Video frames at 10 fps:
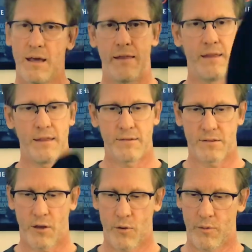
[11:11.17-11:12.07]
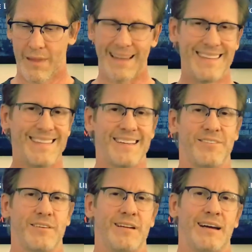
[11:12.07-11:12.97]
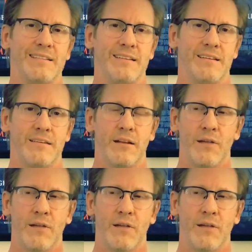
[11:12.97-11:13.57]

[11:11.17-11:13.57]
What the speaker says: And then, so I think that's a good idea.